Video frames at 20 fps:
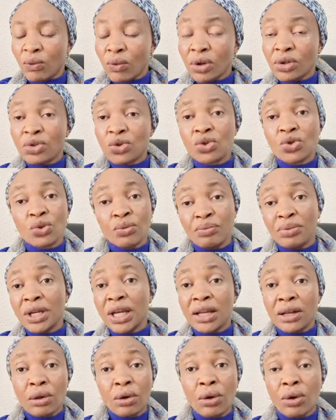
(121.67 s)
want you to be
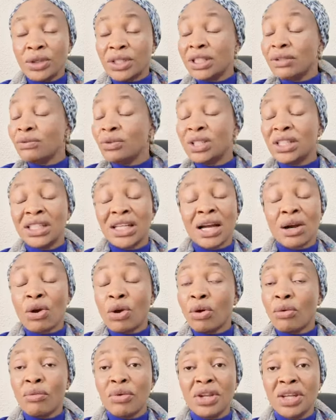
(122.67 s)
alone, even in the
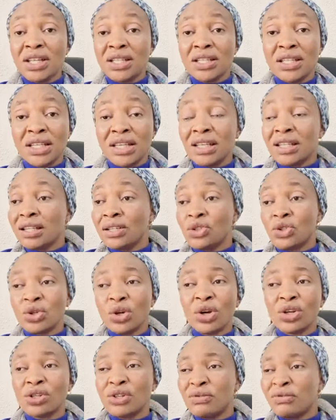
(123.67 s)
community, in the
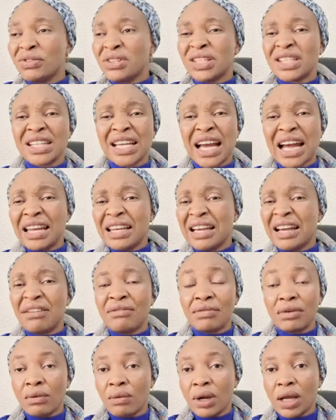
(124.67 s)
church, physically,
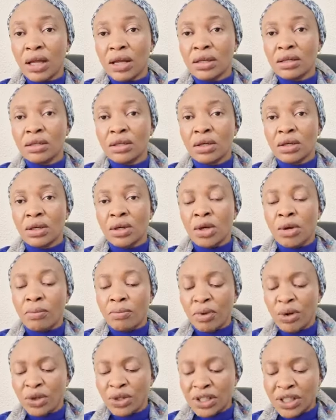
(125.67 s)
everywhere.
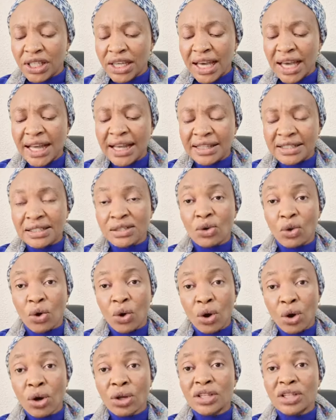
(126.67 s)
But yet,
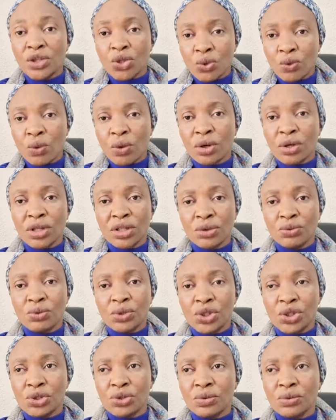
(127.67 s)
God is walking
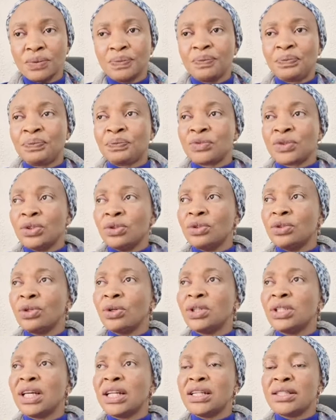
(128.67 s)
with you. You
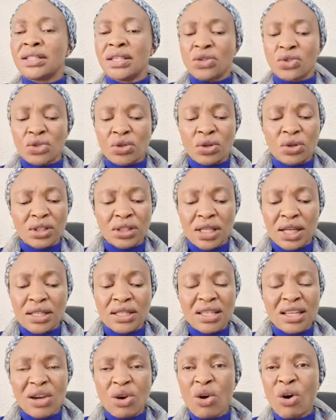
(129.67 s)
know, there is a song that
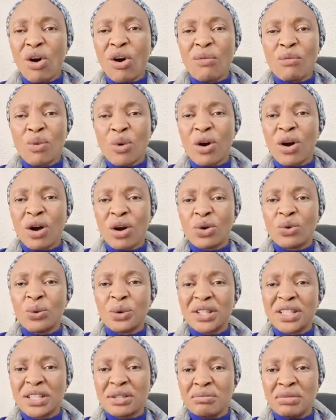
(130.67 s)
says, come walk
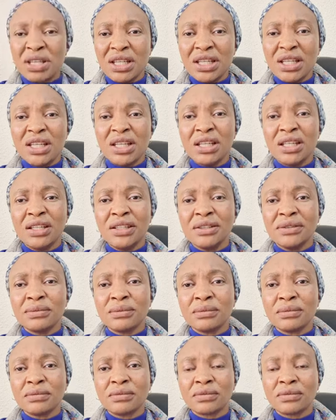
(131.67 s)
with me.